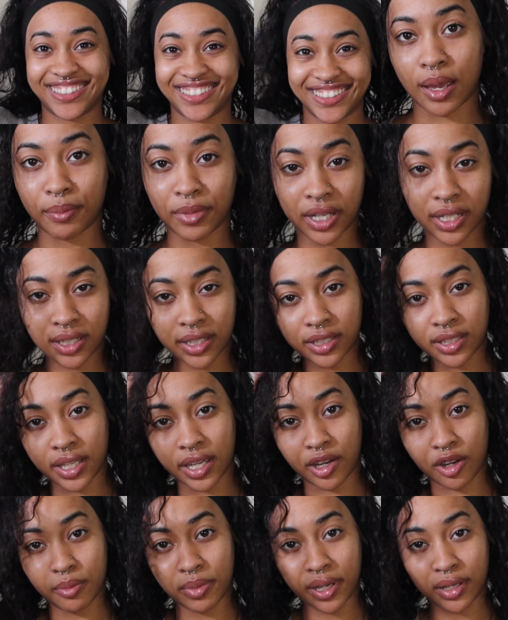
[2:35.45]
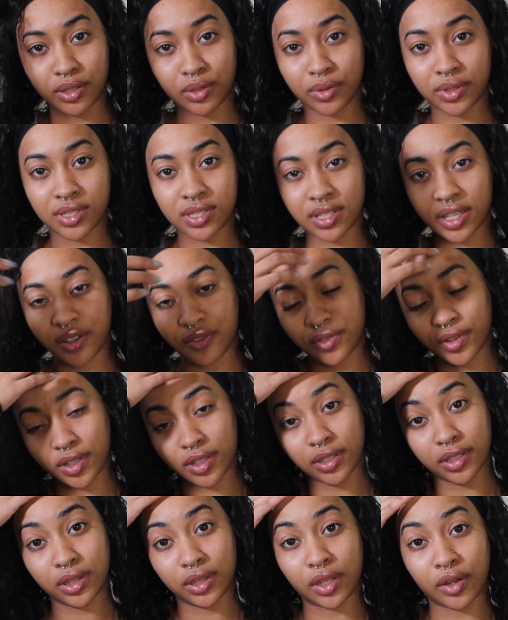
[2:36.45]
I'm gonna let the hairband do its thing for a
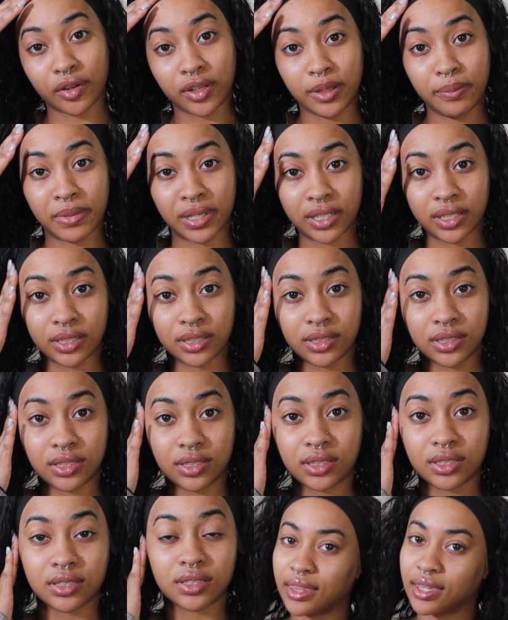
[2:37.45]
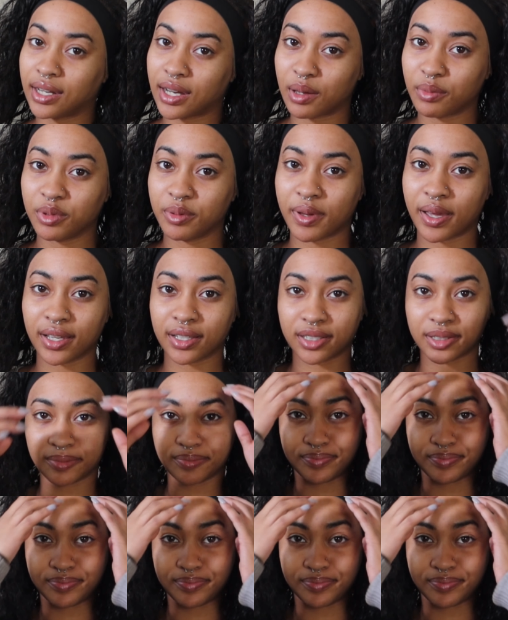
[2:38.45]
good 30 minutes, and then I'll be back.